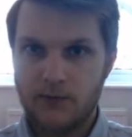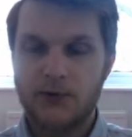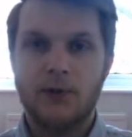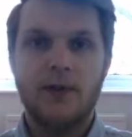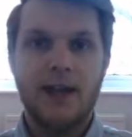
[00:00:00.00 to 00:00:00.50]

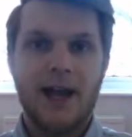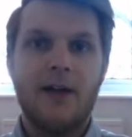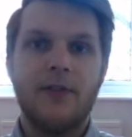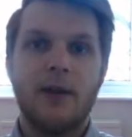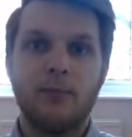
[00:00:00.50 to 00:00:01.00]
So they
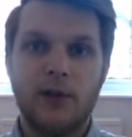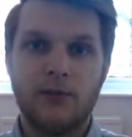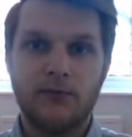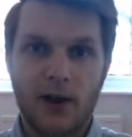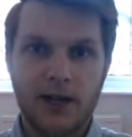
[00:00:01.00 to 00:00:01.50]
can then be
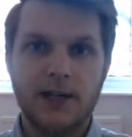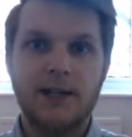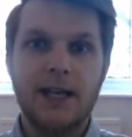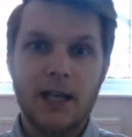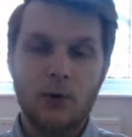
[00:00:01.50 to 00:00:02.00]

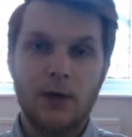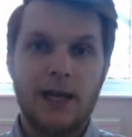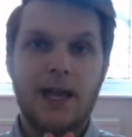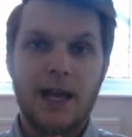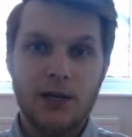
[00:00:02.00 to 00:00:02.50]
divided
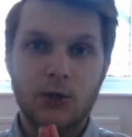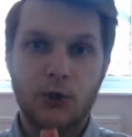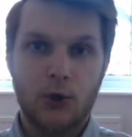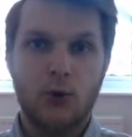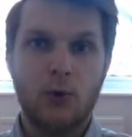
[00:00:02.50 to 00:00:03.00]
equally
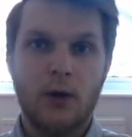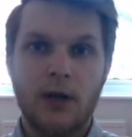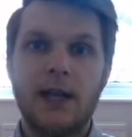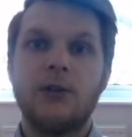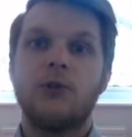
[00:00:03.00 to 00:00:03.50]
into
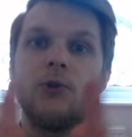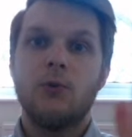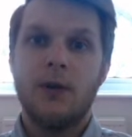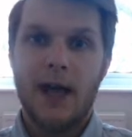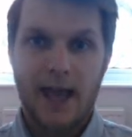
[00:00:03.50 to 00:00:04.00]

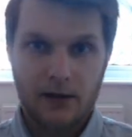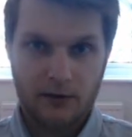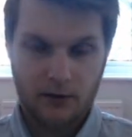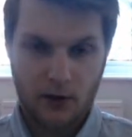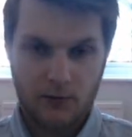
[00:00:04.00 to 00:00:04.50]

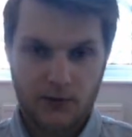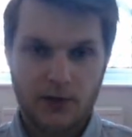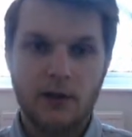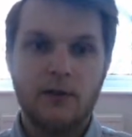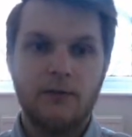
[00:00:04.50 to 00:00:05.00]
eighth
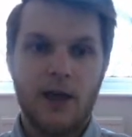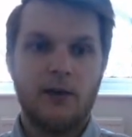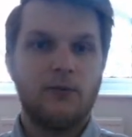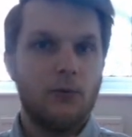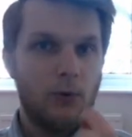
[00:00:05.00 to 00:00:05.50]
notes,
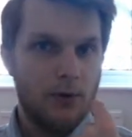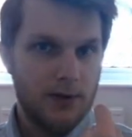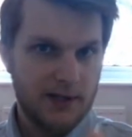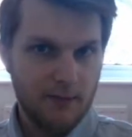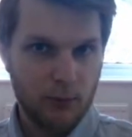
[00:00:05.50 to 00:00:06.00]
therefore
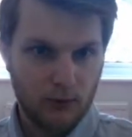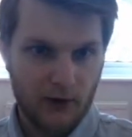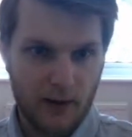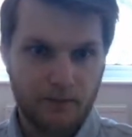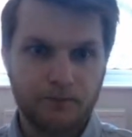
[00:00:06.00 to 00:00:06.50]
simple
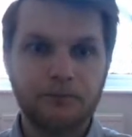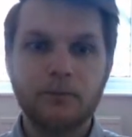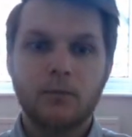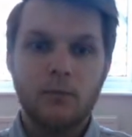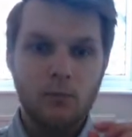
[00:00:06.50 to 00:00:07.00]
time.
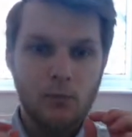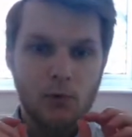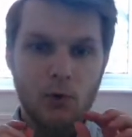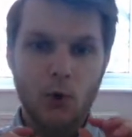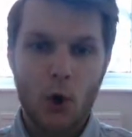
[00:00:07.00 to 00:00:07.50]

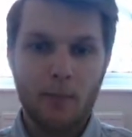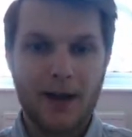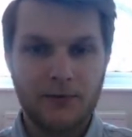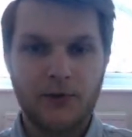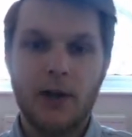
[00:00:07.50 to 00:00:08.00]

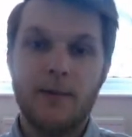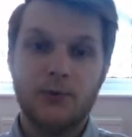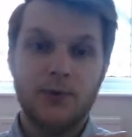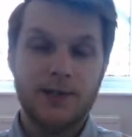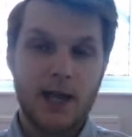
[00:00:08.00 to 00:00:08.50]
Compound time,
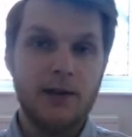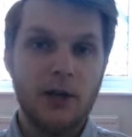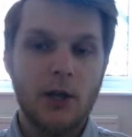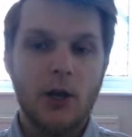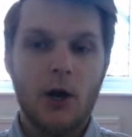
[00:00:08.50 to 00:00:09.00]
as we said,
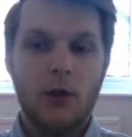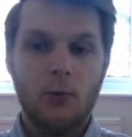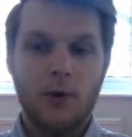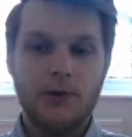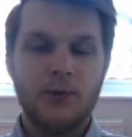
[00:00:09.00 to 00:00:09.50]
are
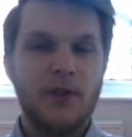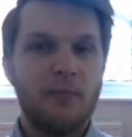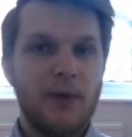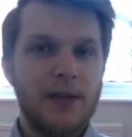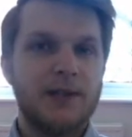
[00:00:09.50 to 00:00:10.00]
the ones where the
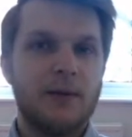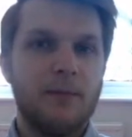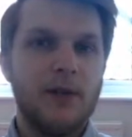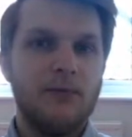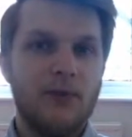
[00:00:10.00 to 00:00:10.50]
beats
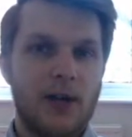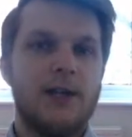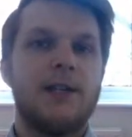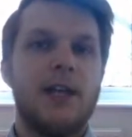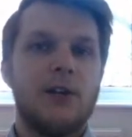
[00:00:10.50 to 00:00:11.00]
can be
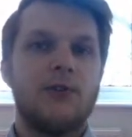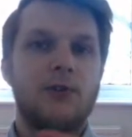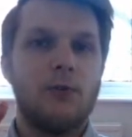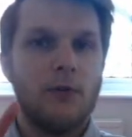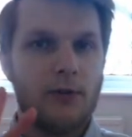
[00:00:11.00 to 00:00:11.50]
divided
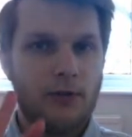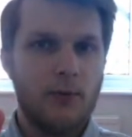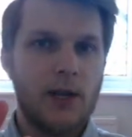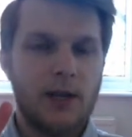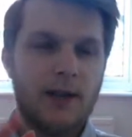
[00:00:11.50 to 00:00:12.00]
into 3.